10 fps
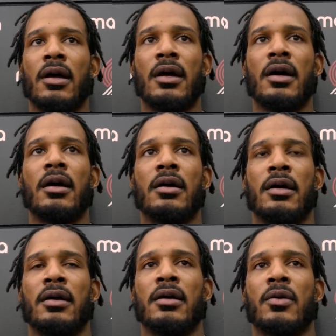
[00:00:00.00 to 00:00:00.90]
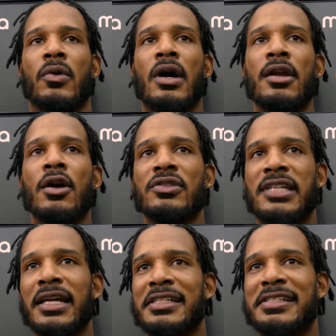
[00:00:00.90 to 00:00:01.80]
Well, I know
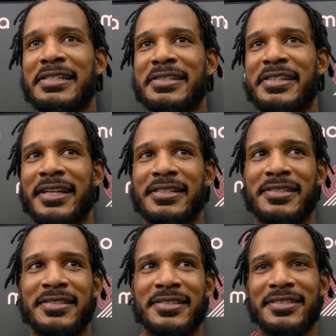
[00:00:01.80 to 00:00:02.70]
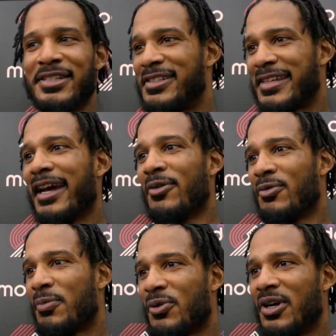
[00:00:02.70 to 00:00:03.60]
tendencies because sure. just
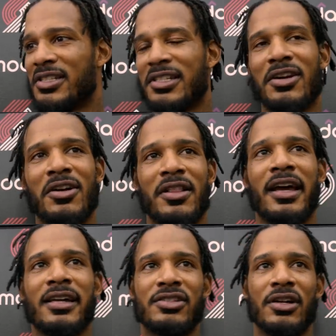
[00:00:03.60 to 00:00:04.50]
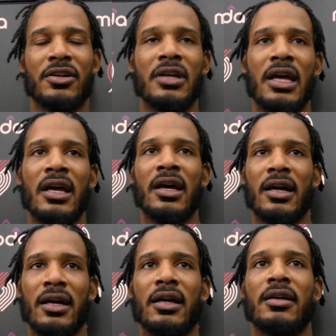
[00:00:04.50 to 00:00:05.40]
scouting reports and all that. So
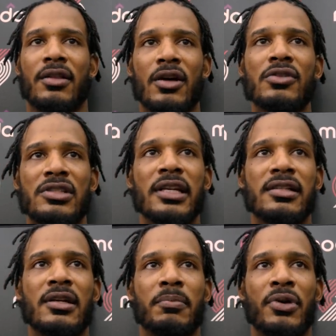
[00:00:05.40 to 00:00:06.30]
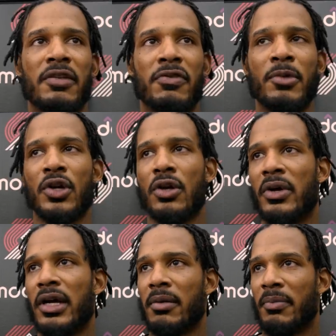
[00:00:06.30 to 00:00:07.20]
those things I'm pretty familiar
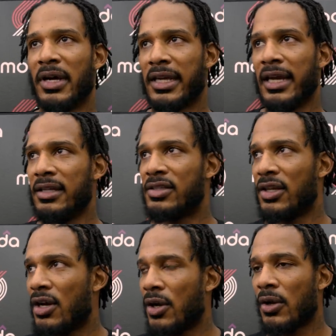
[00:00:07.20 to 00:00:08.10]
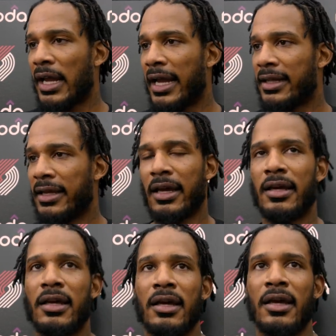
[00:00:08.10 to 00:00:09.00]
with. But getting to know like
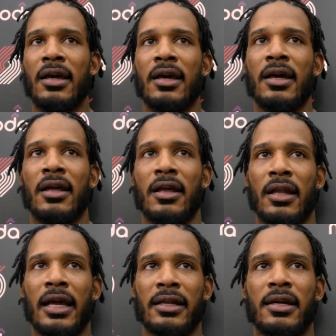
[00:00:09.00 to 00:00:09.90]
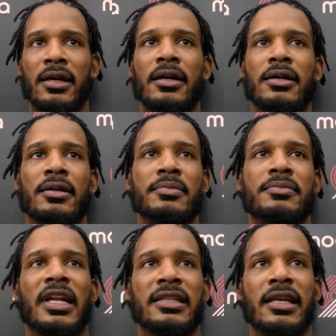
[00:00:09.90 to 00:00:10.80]

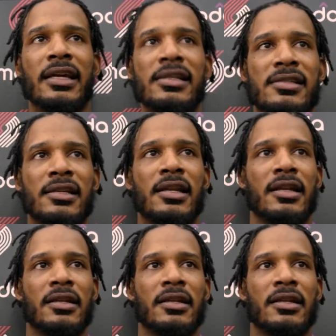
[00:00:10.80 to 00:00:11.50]
the ins and